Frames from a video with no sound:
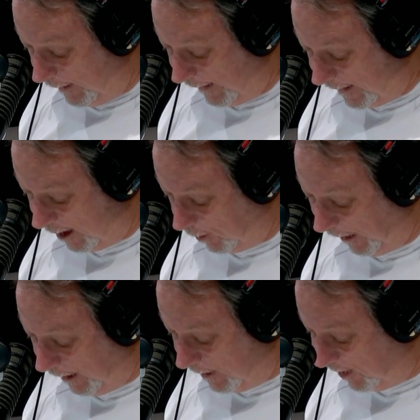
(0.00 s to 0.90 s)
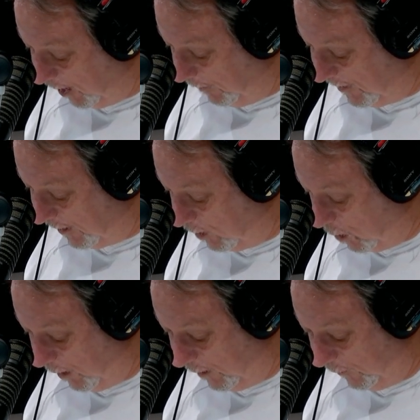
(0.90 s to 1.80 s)
leg spin, slips and
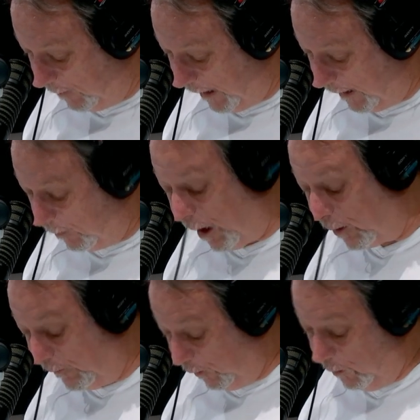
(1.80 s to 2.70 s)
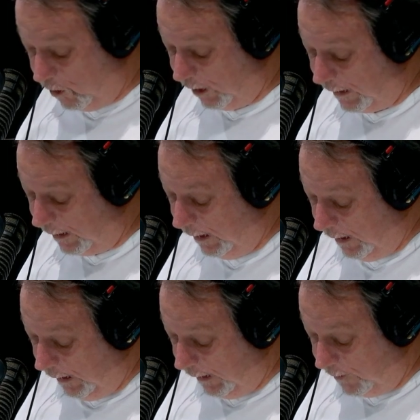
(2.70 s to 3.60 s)
12th man. Mount Fuji
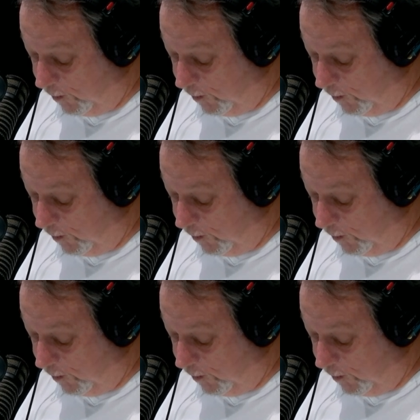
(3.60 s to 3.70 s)
is